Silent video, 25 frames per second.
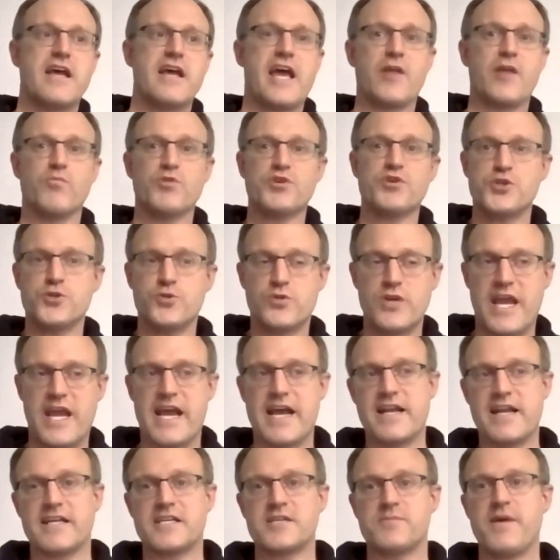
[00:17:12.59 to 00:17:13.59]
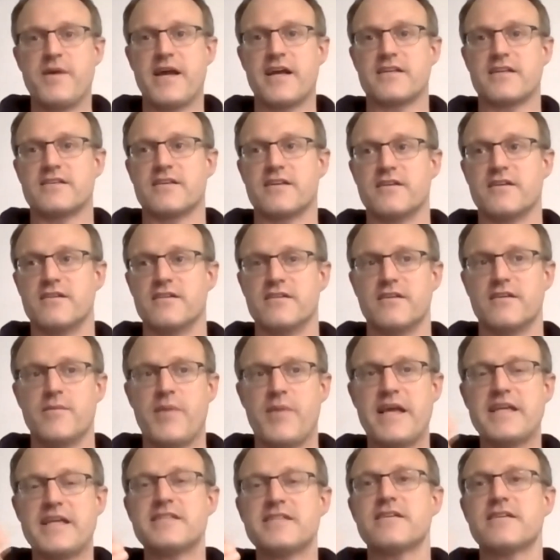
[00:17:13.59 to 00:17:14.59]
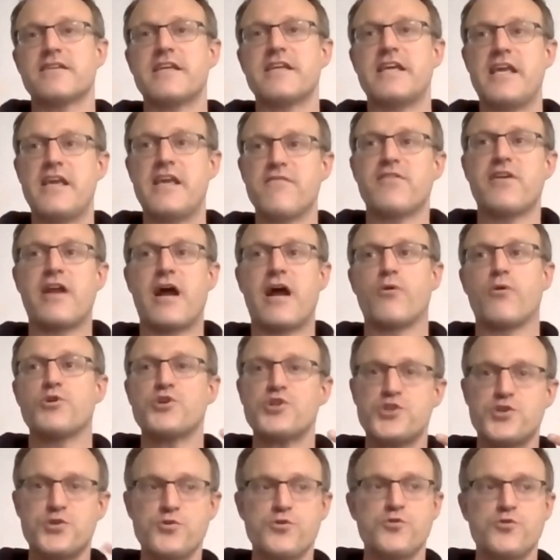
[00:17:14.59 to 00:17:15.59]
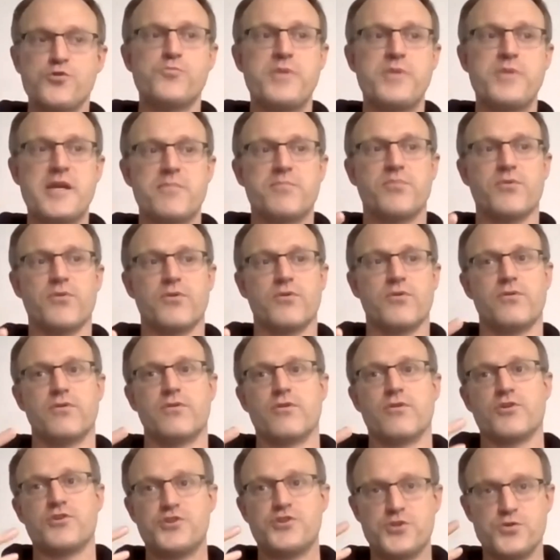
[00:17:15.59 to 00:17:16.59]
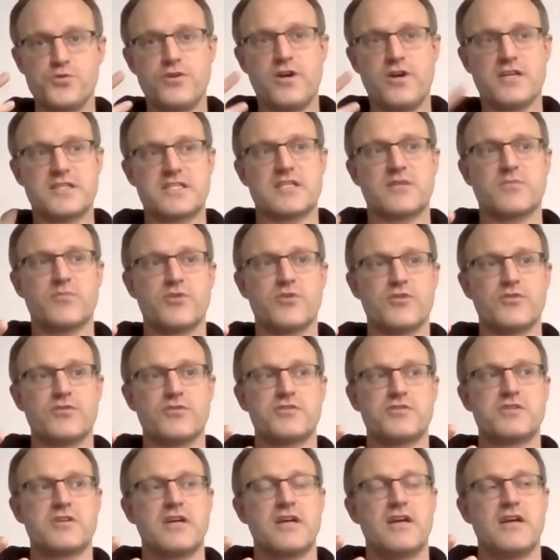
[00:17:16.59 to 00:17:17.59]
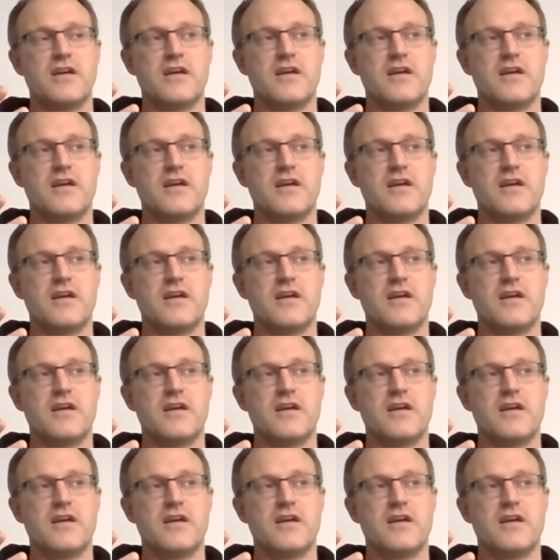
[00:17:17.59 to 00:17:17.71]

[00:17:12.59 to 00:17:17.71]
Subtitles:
And what you can't expect, and basically even our shoe people or shoe customers,